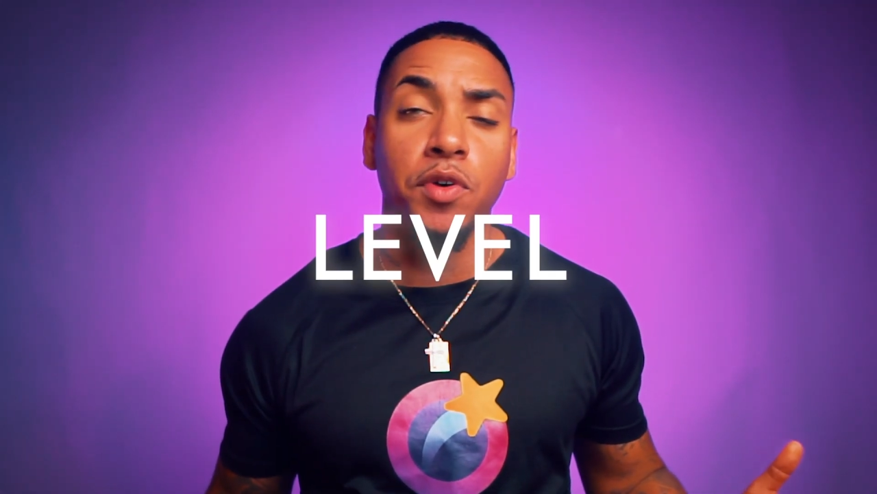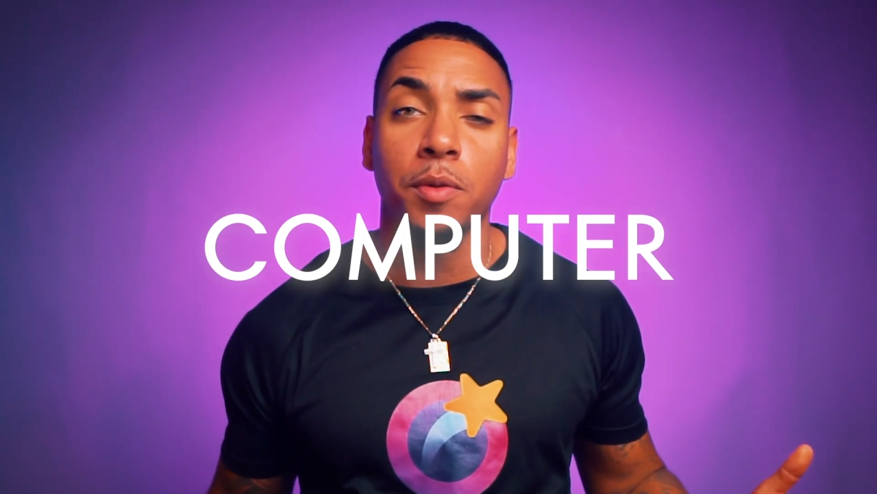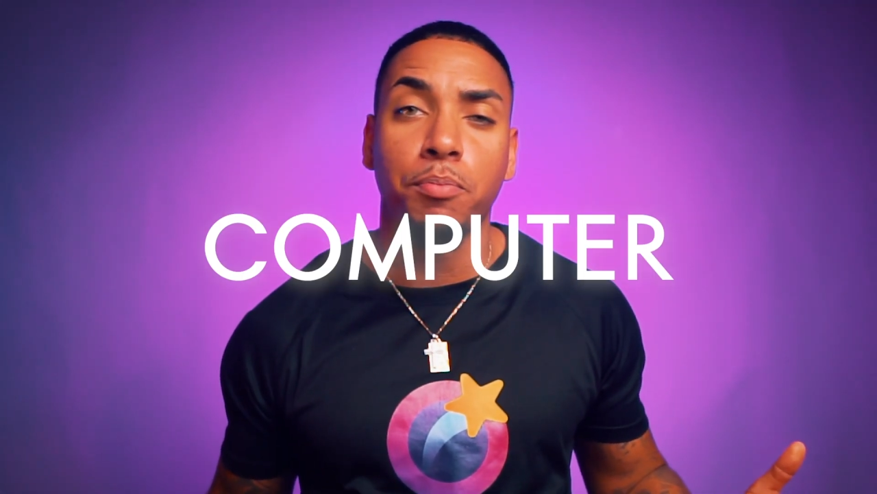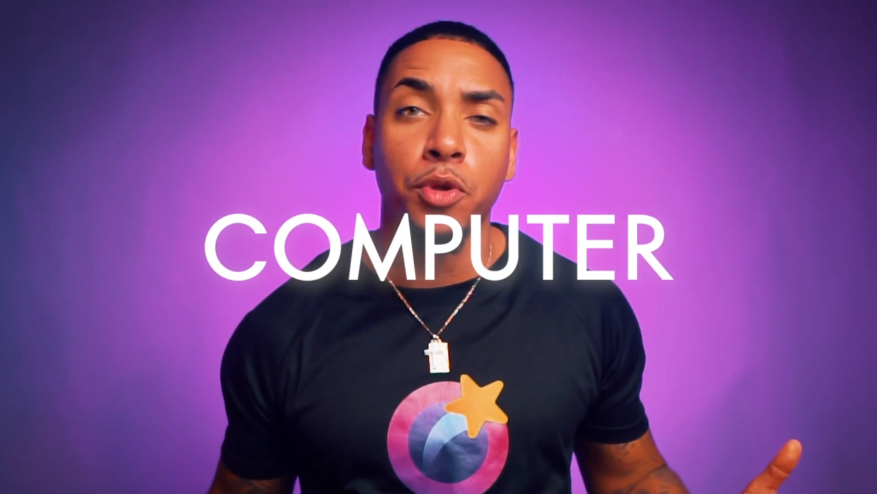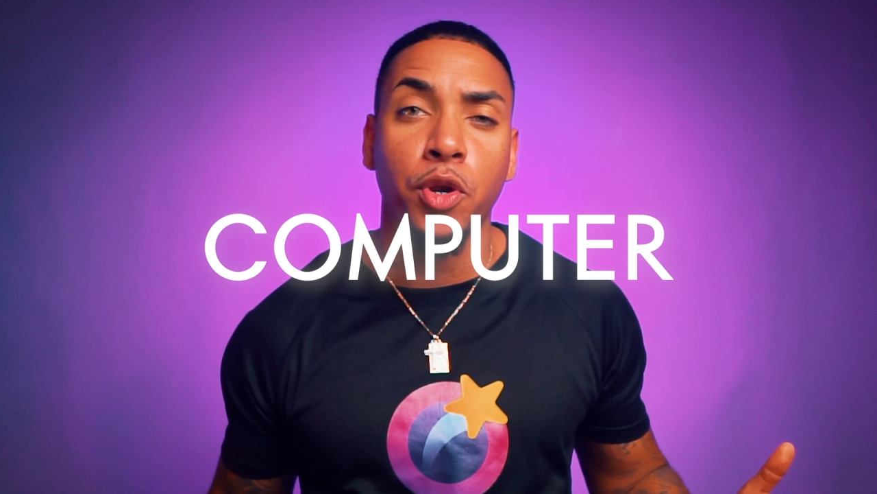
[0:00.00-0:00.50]

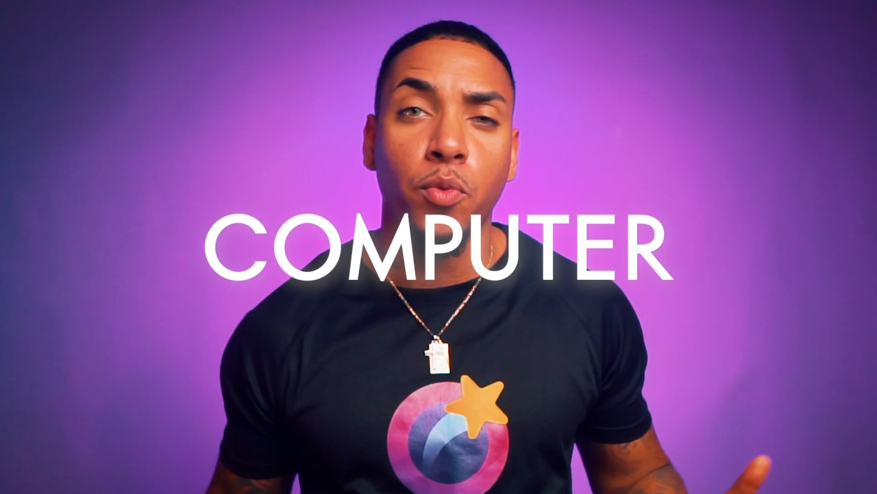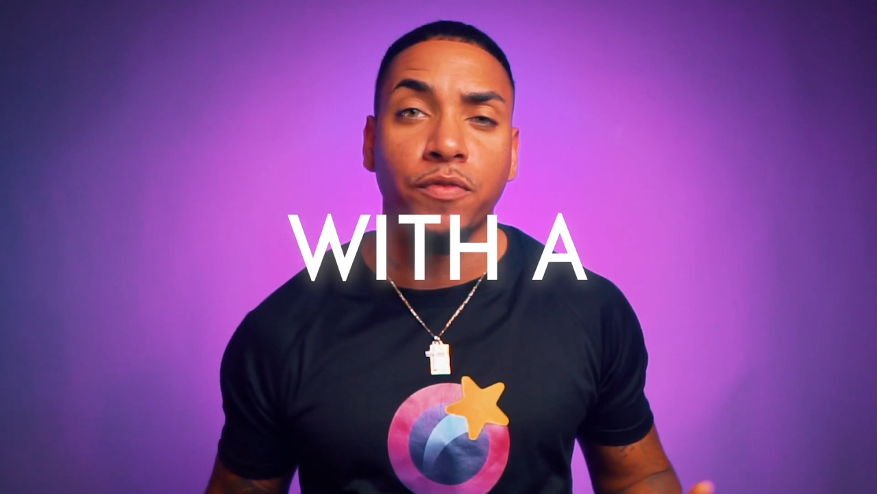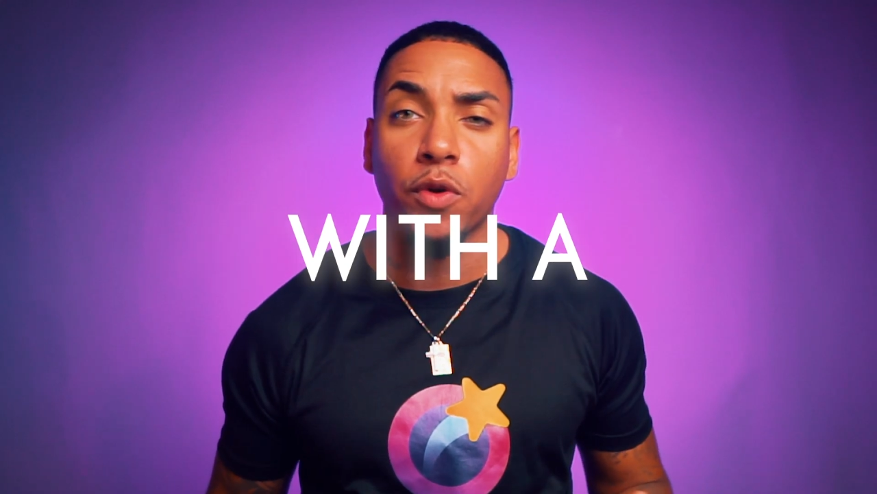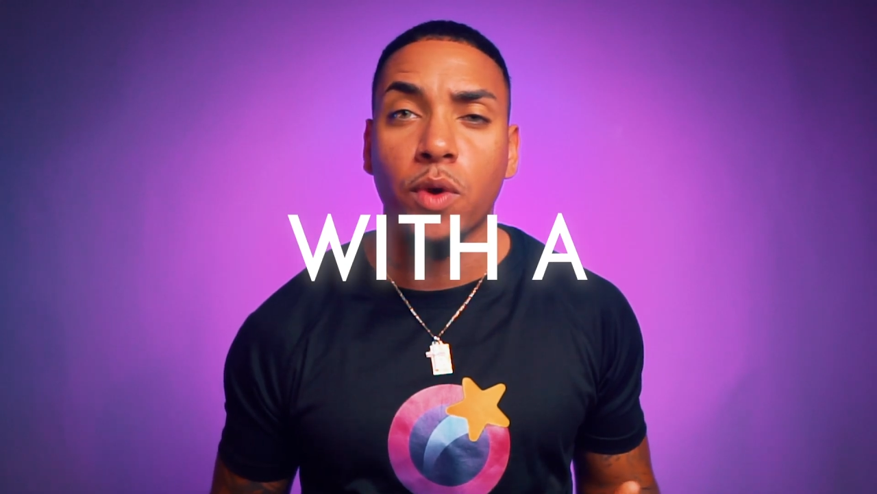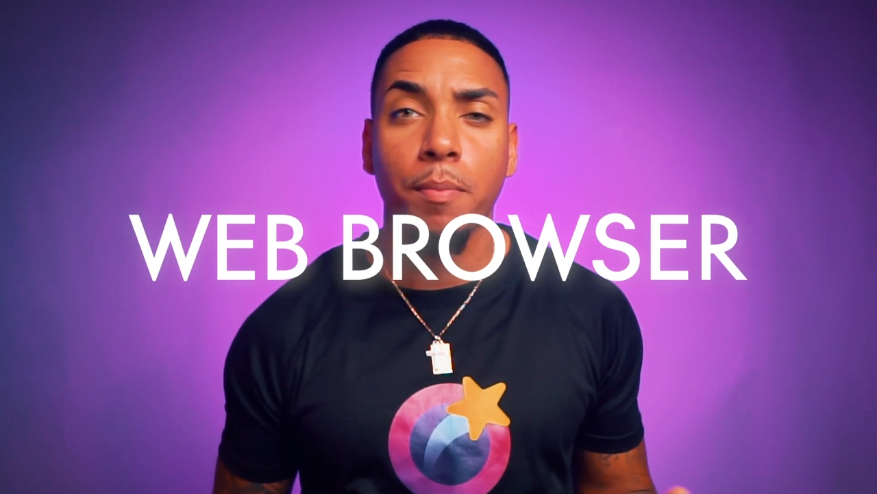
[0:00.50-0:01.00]
computer
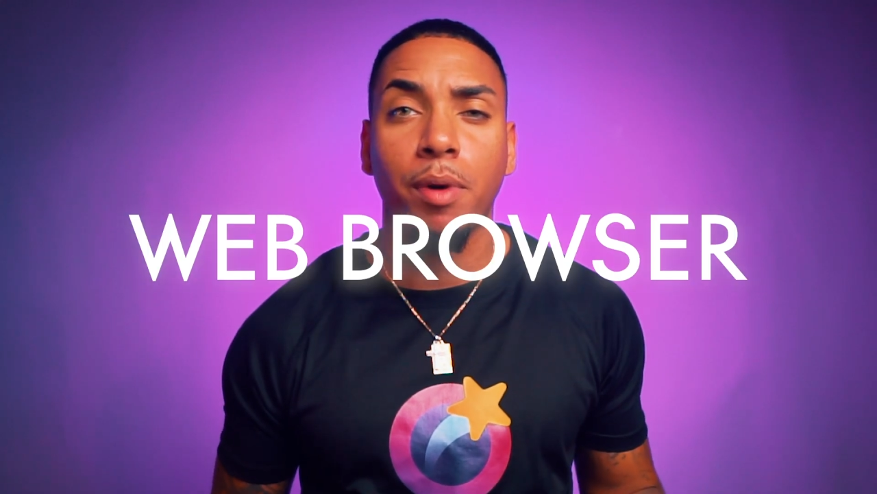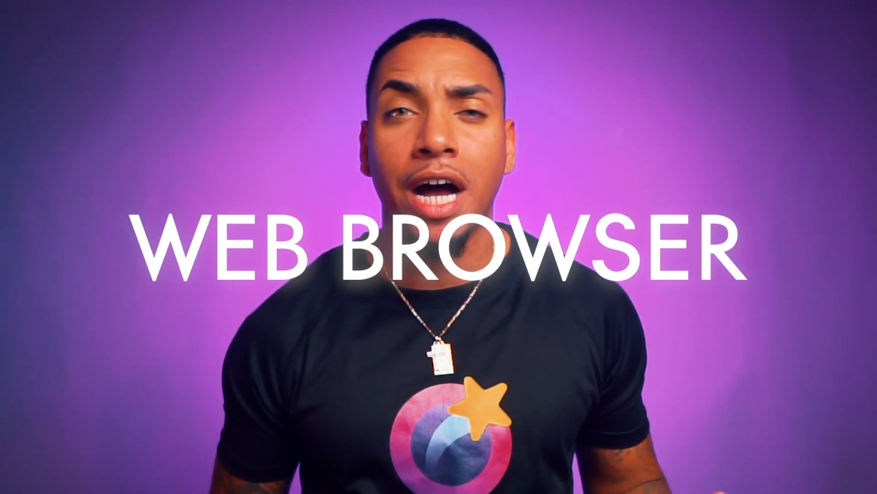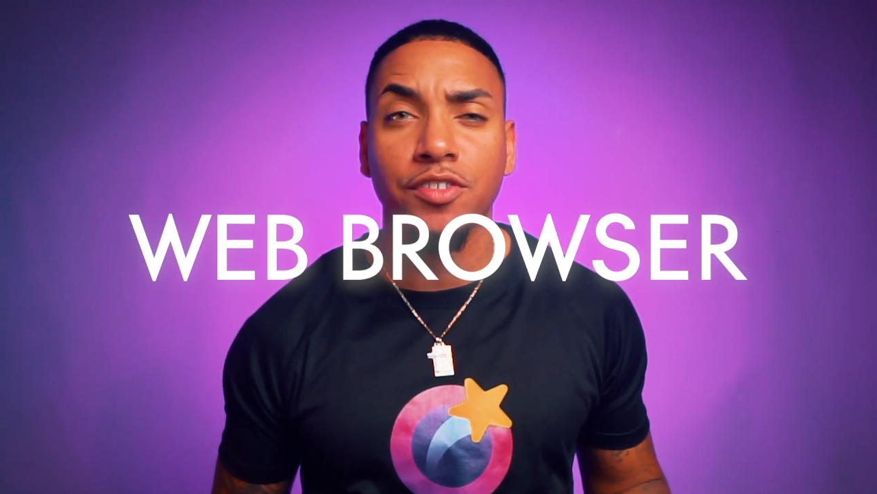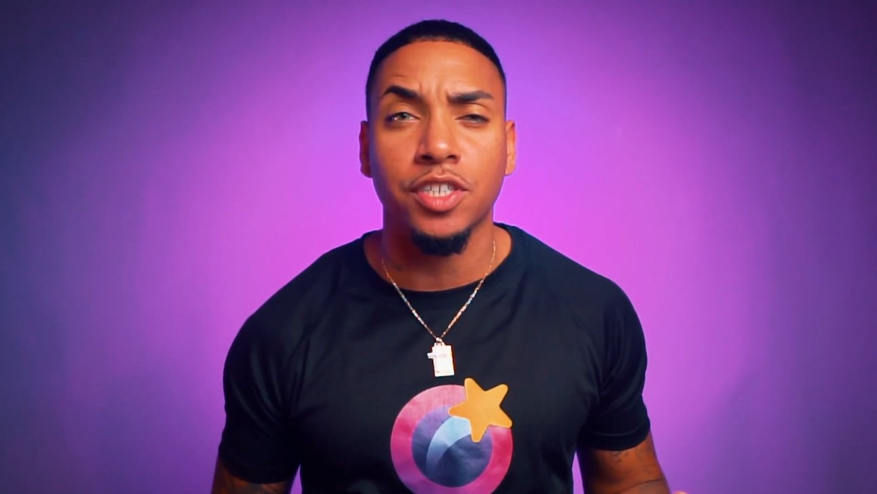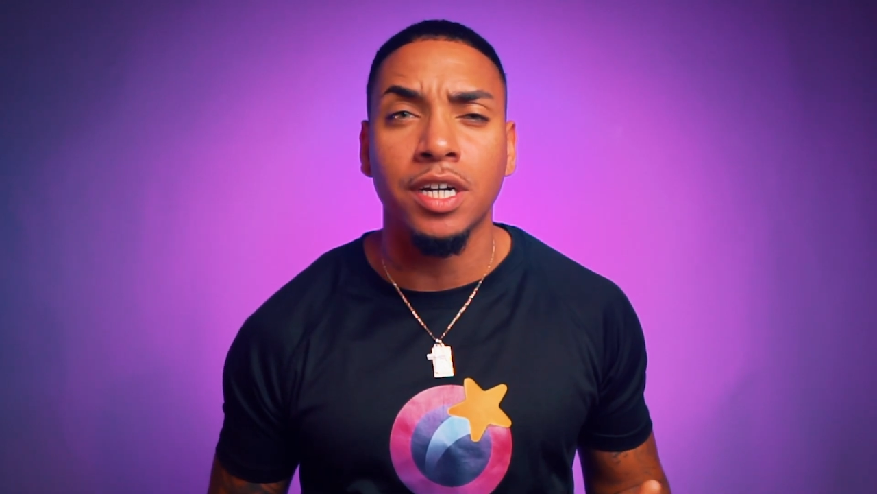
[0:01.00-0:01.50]
with a web
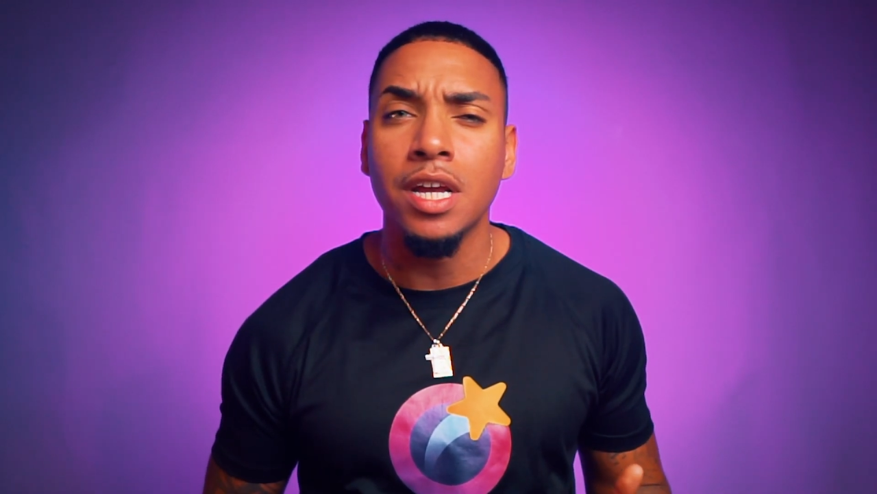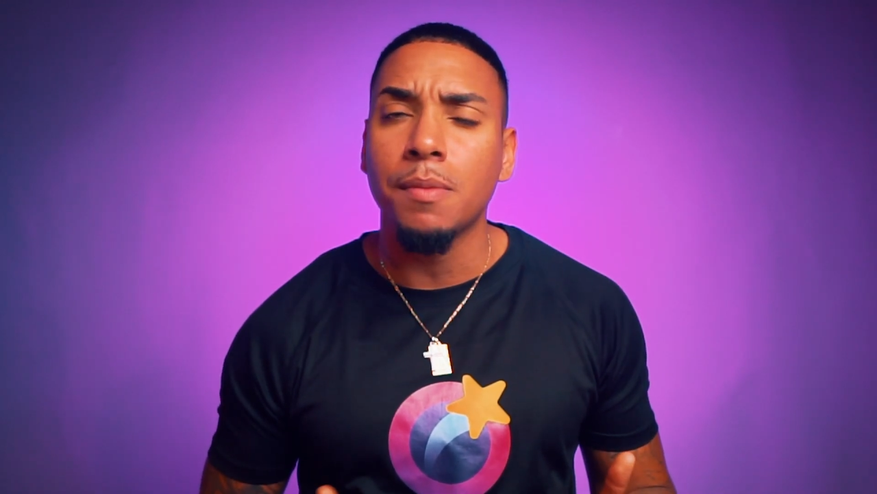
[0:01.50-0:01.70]
browser,